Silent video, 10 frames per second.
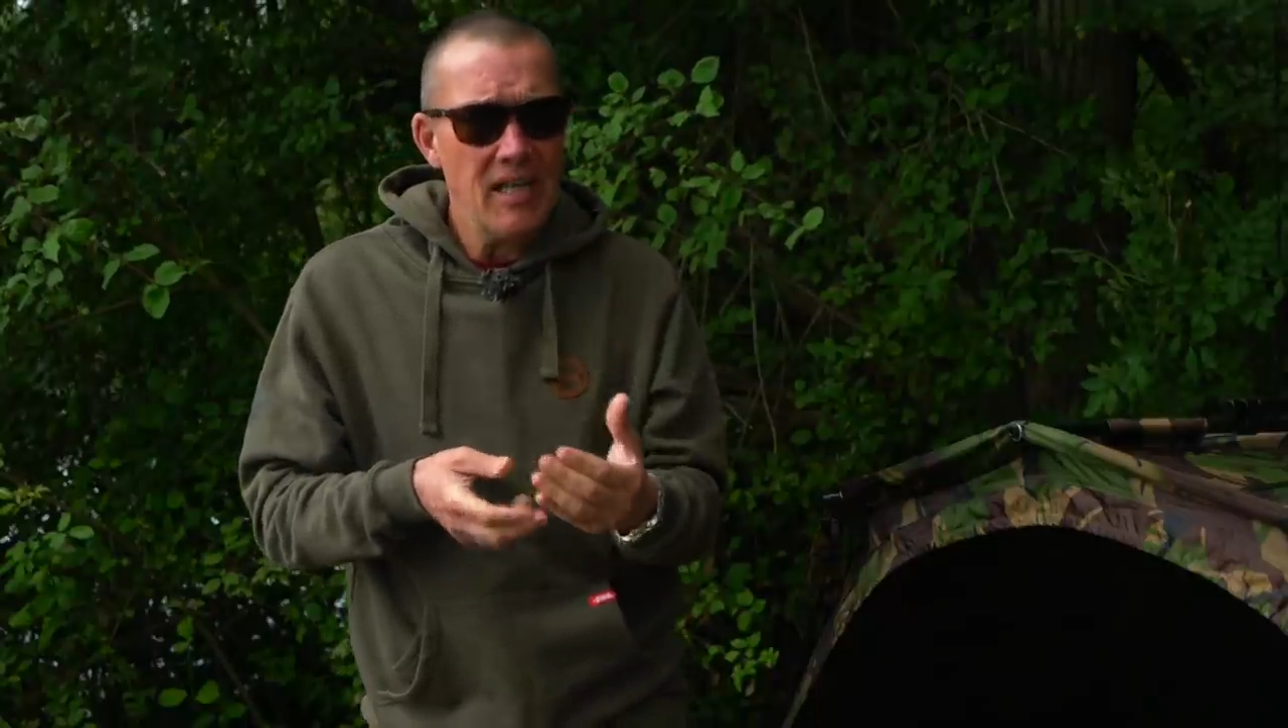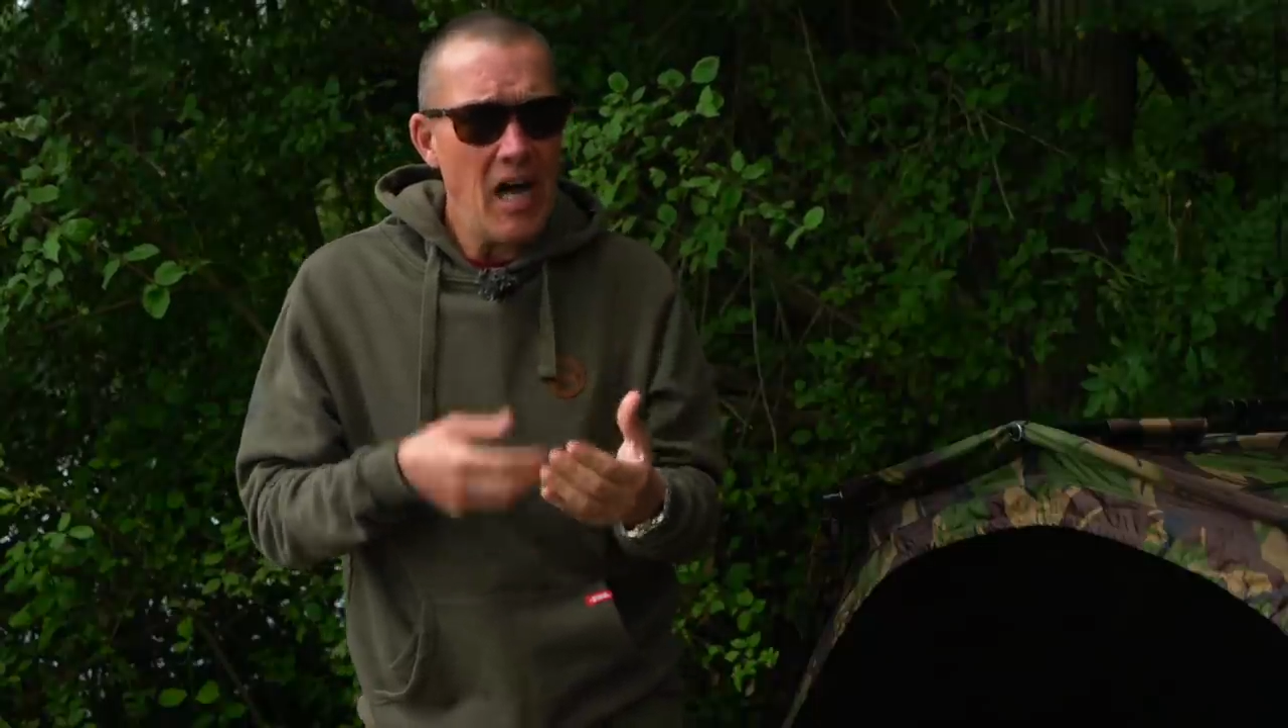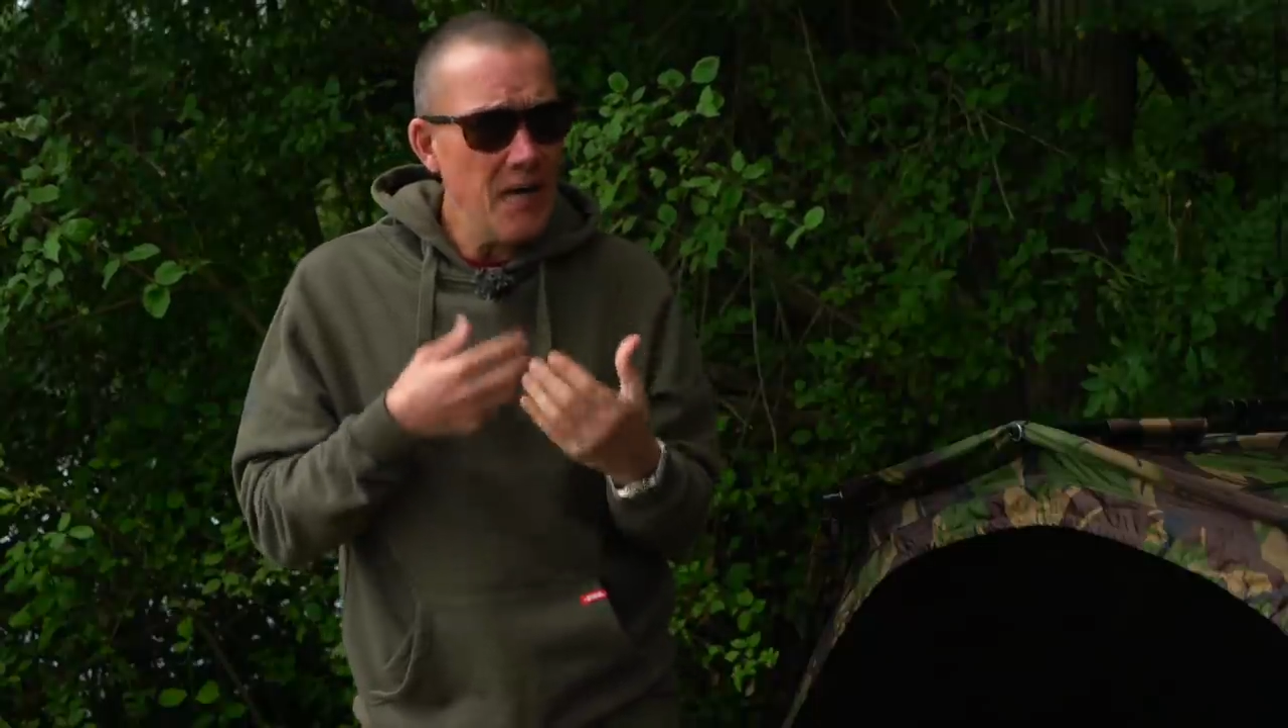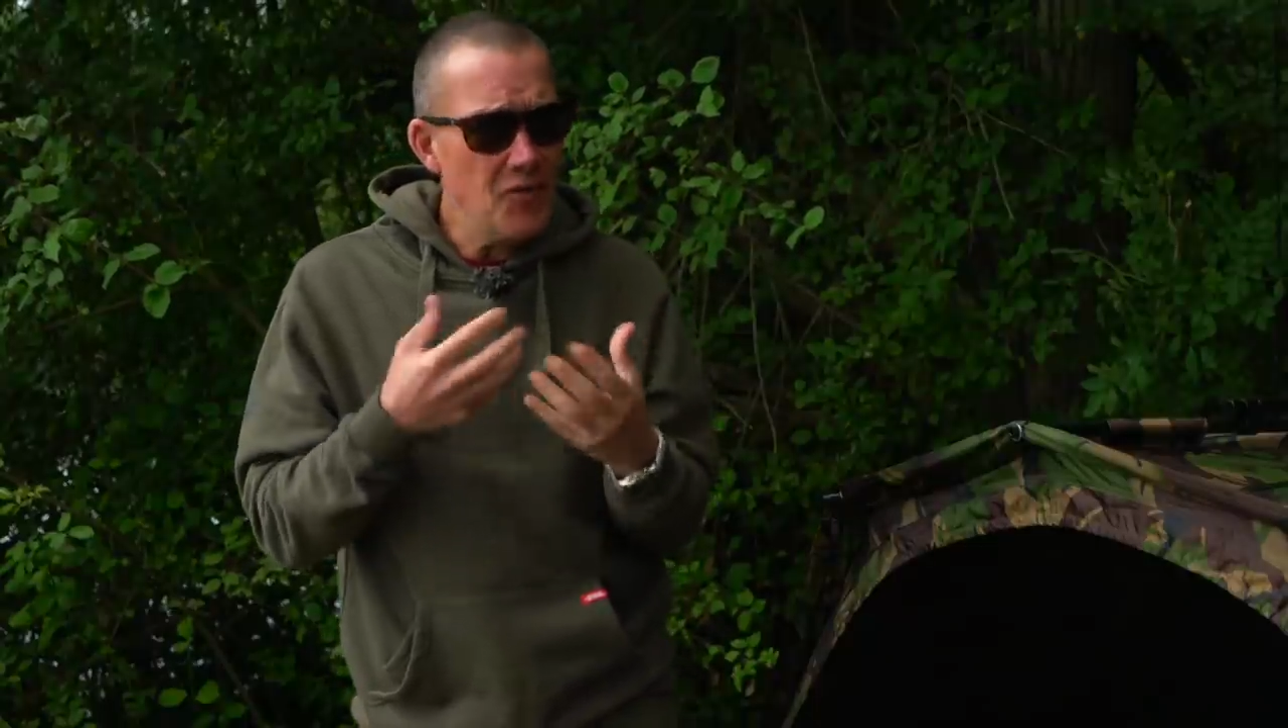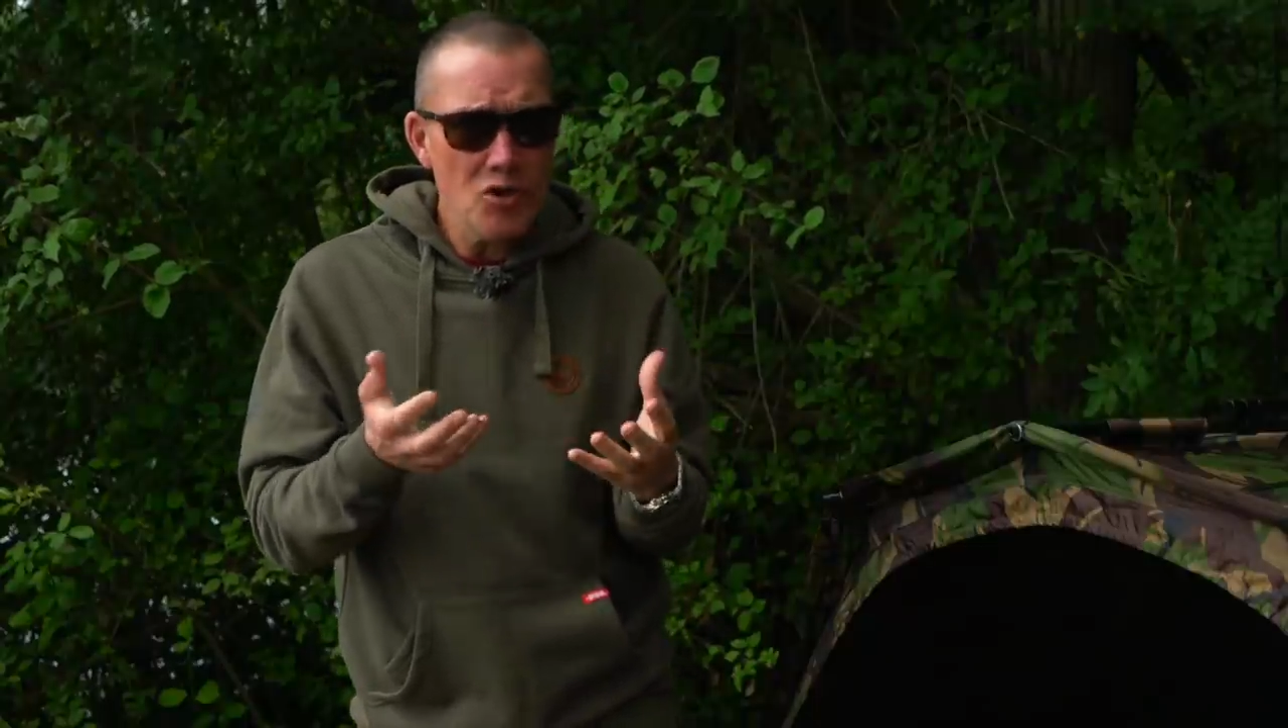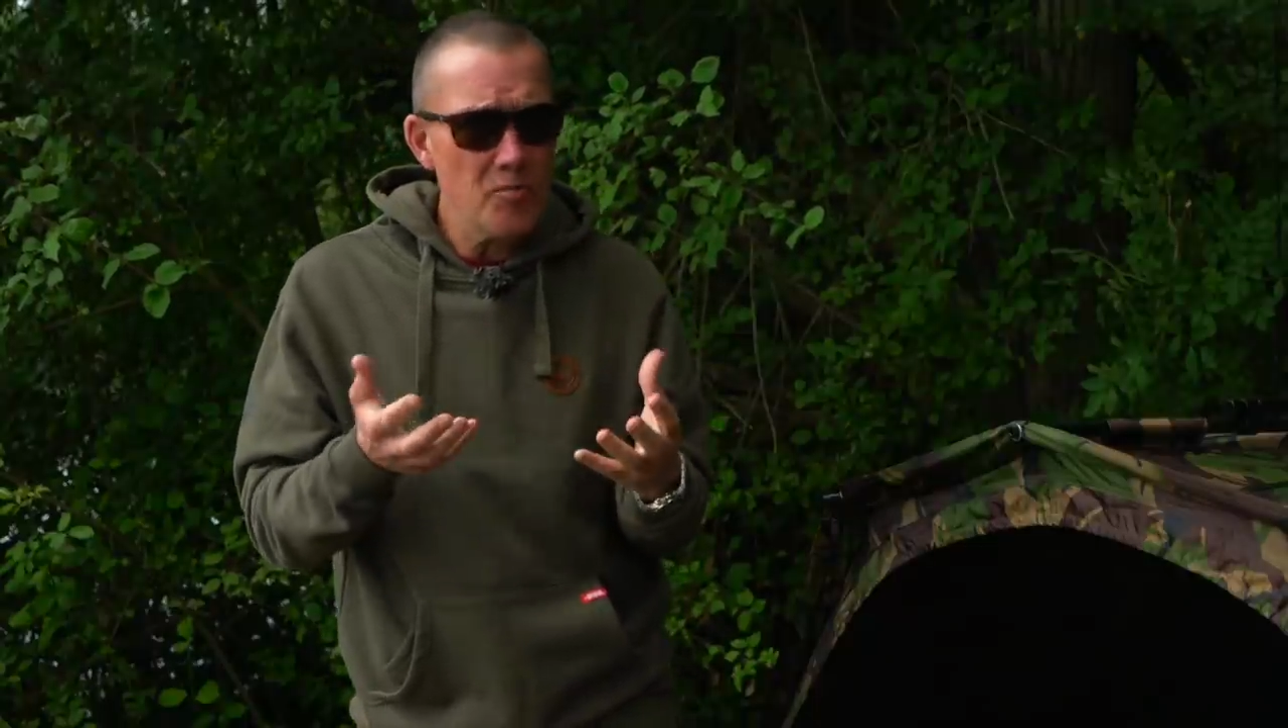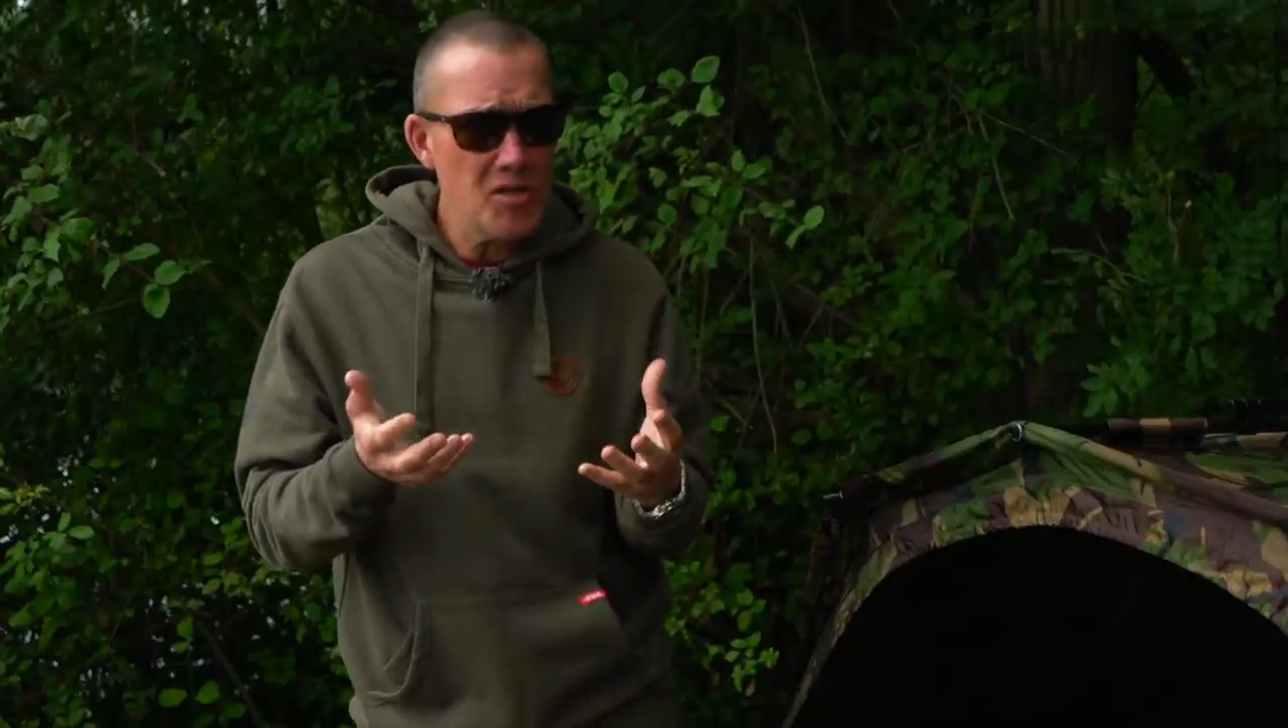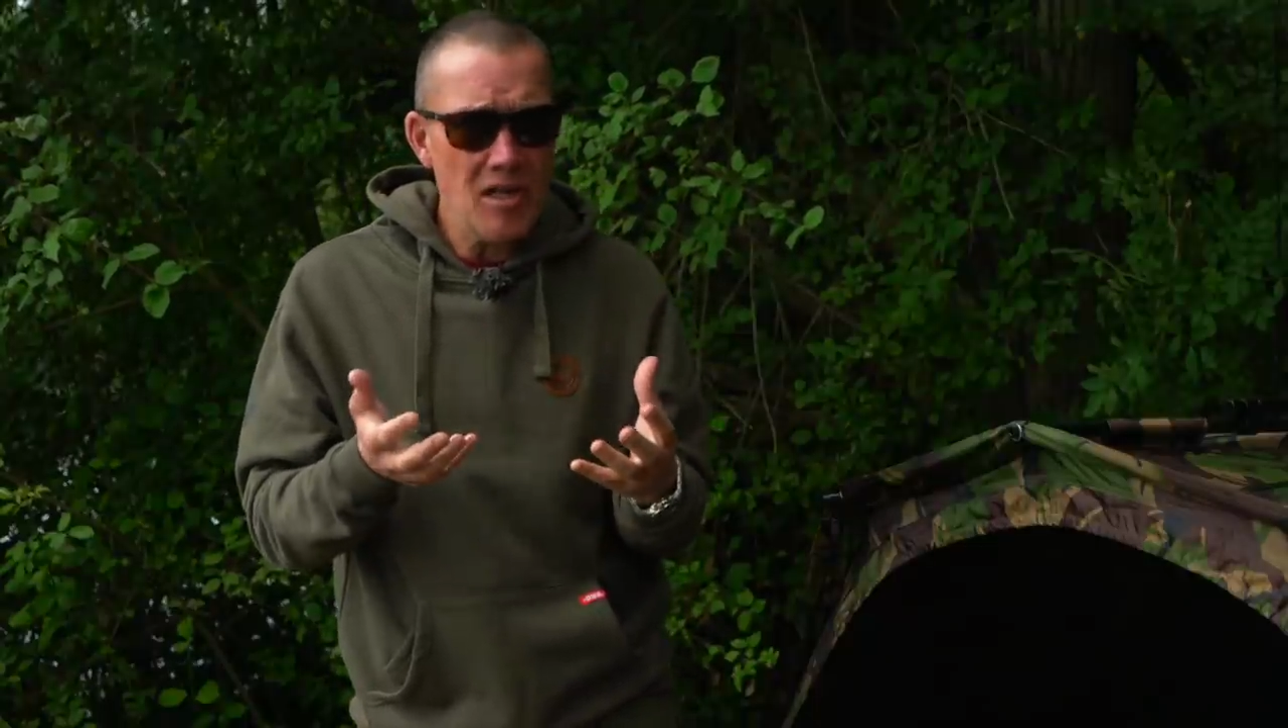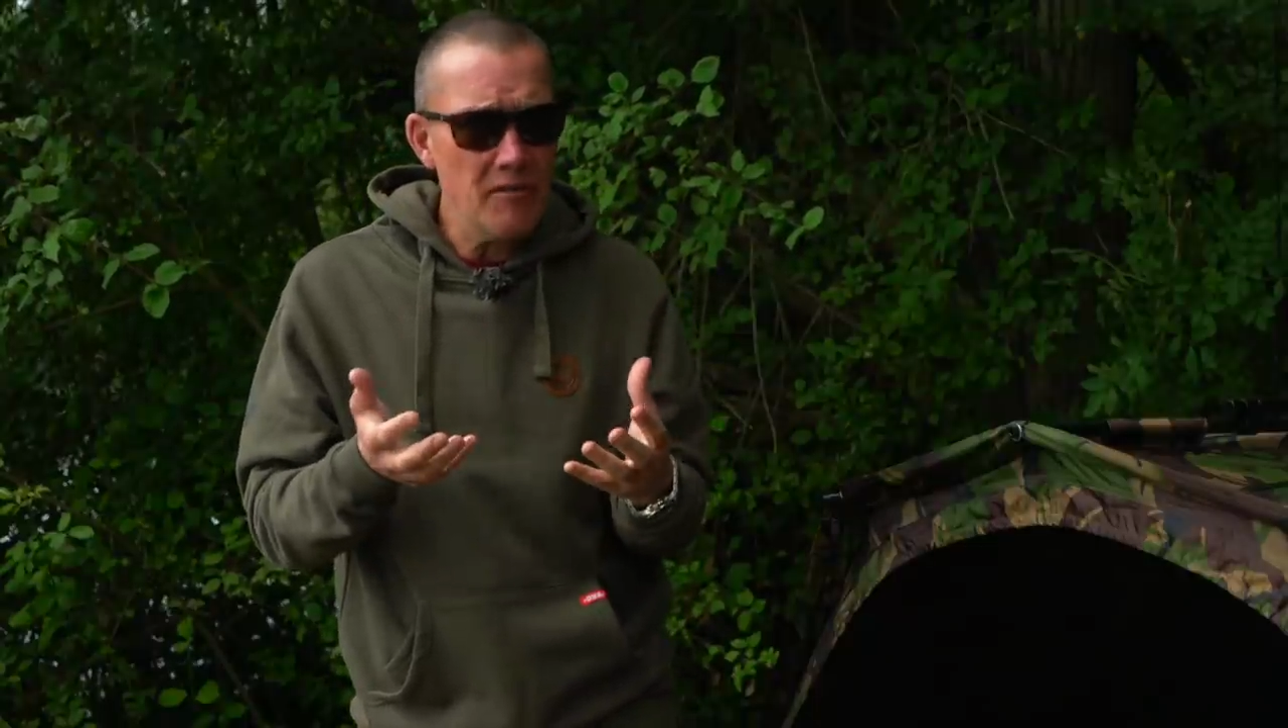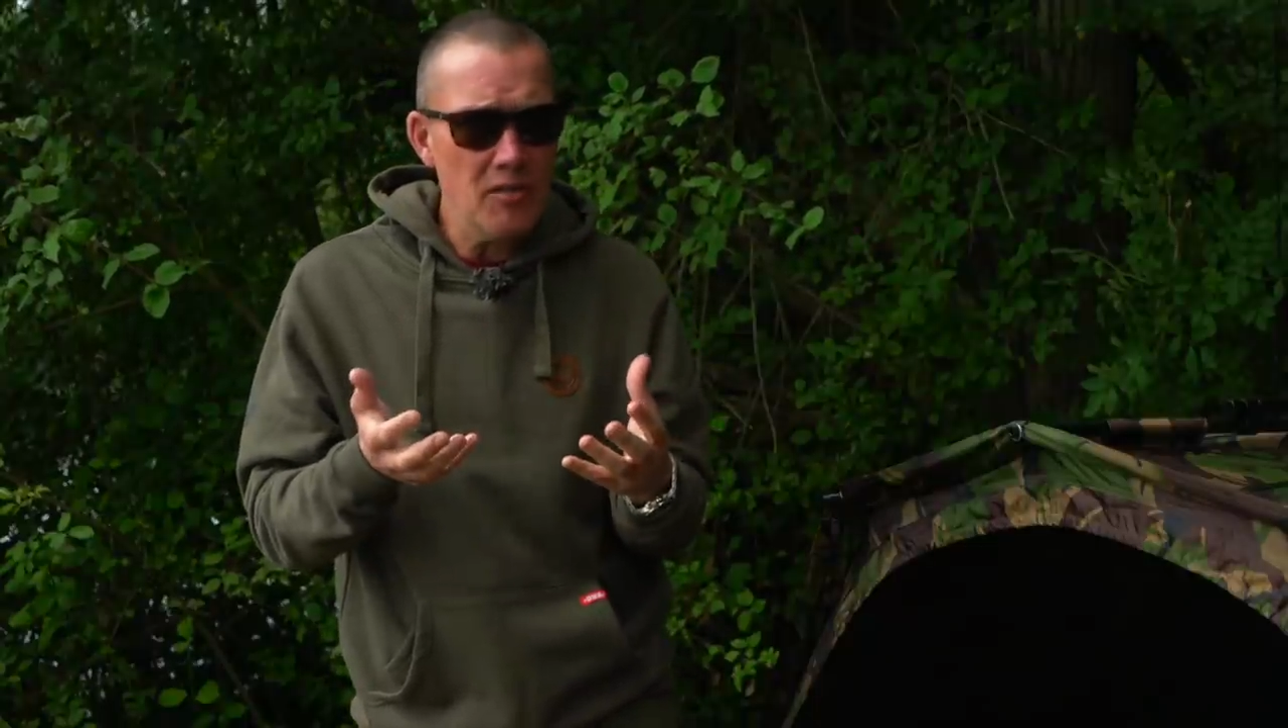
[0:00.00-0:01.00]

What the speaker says: I've done it myself